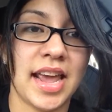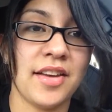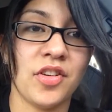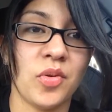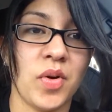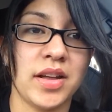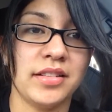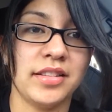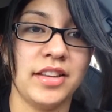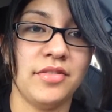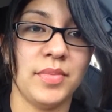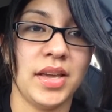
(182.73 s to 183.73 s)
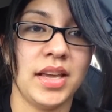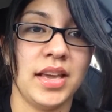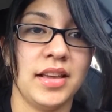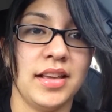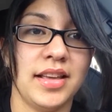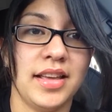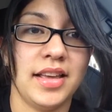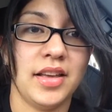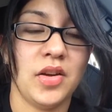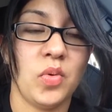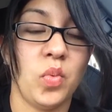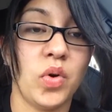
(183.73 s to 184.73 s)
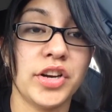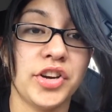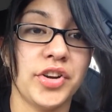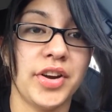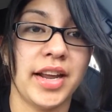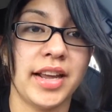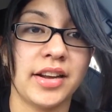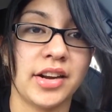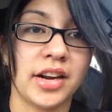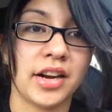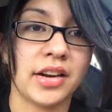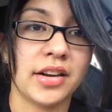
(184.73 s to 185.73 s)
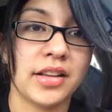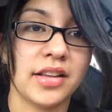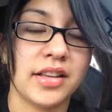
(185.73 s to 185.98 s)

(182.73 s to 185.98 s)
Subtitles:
ever want to leave me wondering or